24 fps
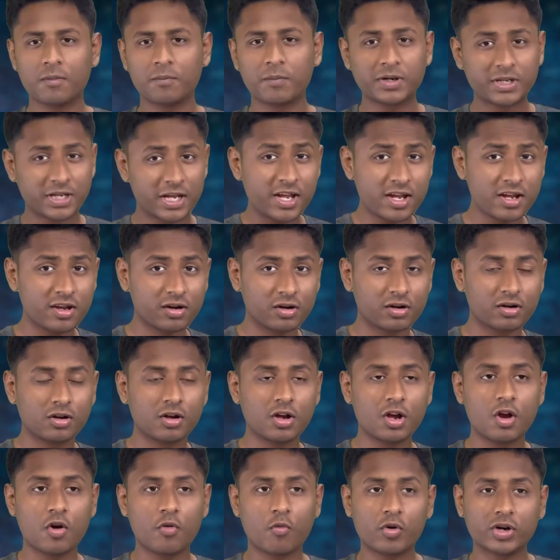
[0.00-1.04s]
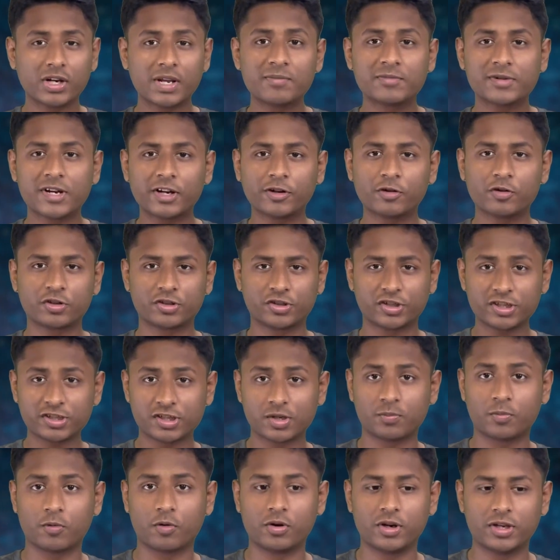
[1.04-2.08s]
But here, what I'm trying to stress
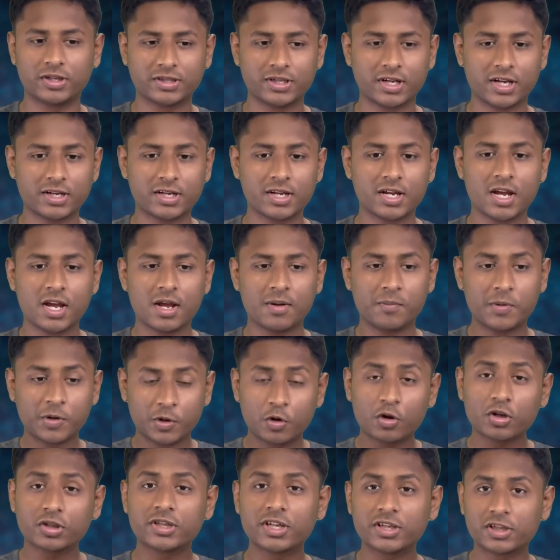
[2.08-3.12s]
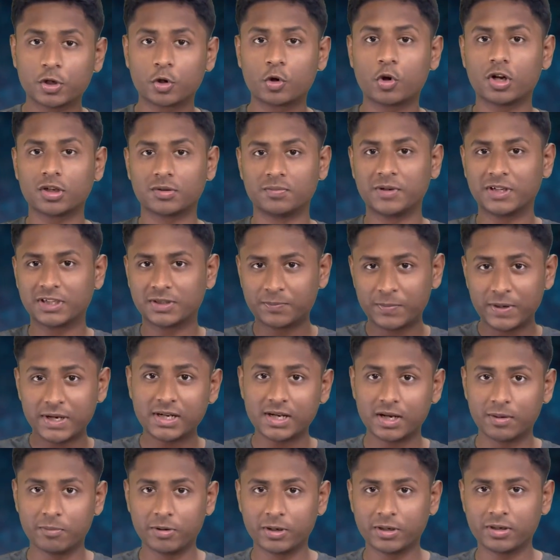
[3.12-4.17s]
upon is that because there's a cosmic speed
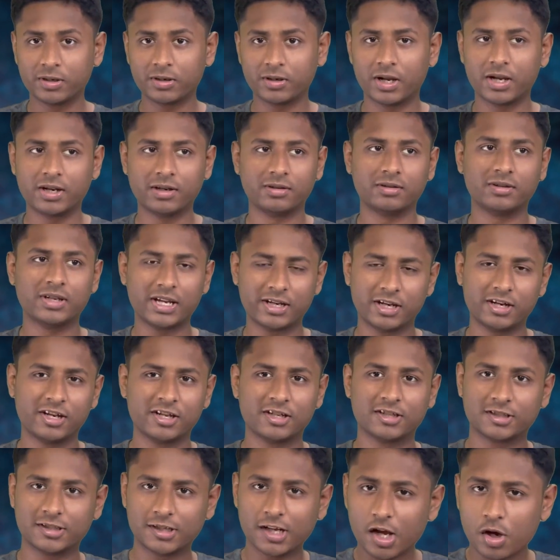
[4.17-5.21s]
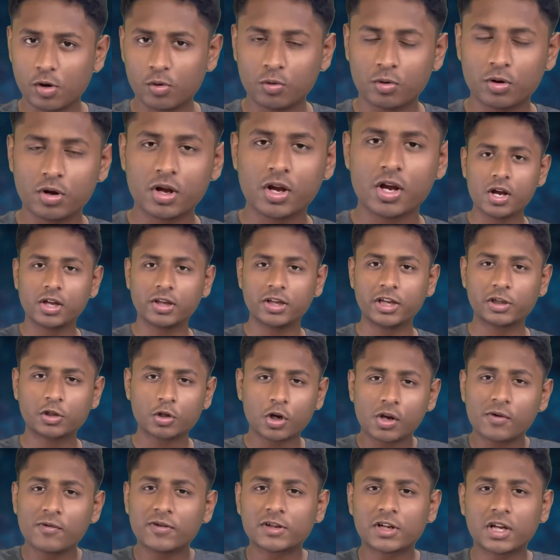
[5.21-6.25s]
limit and that it is slow, there's
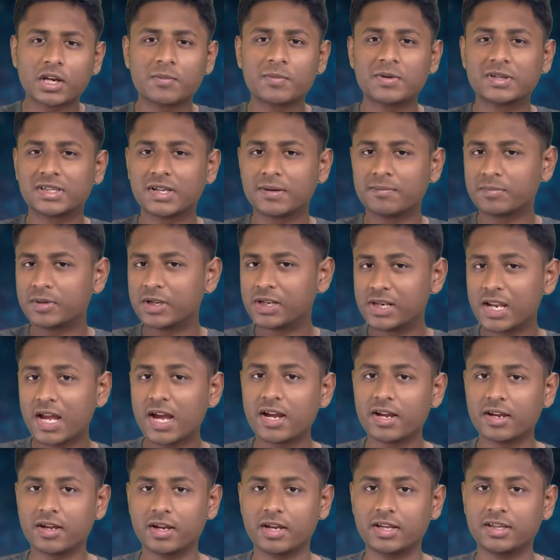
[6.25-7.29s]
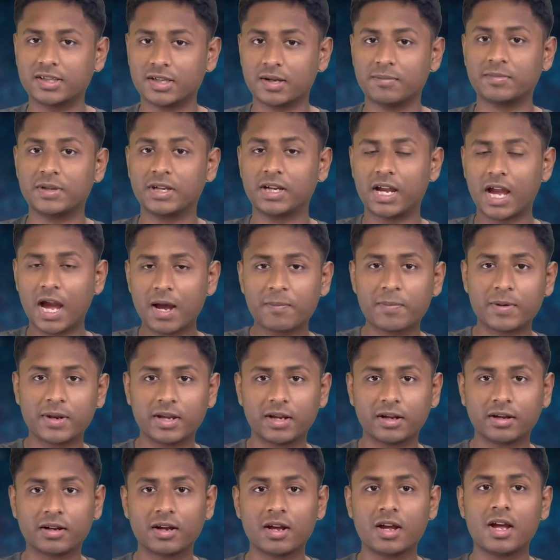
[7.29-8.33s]
always going to be some delay in something
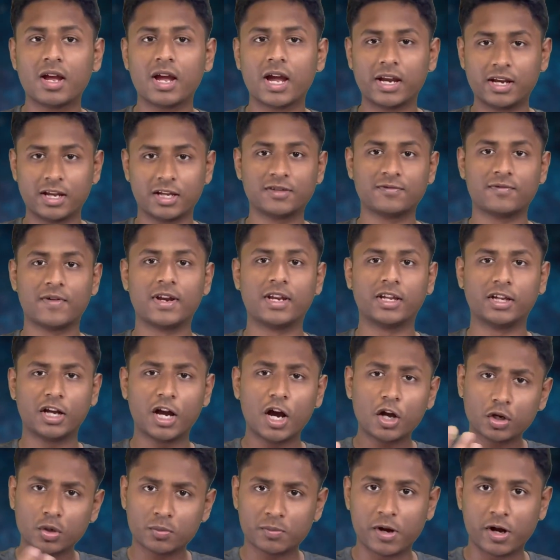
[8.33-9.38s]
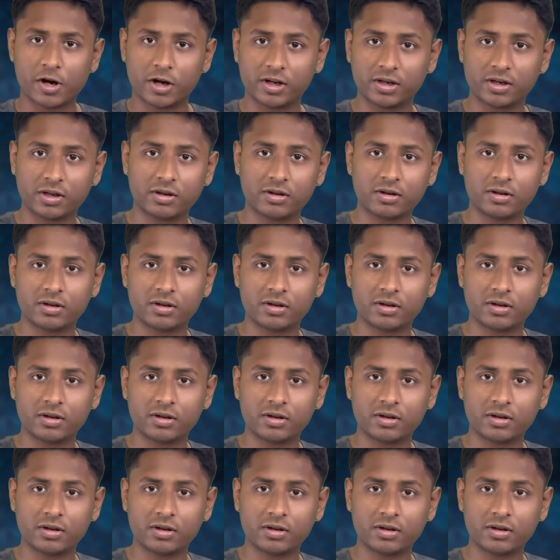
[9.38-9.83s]
happening and us finding out about it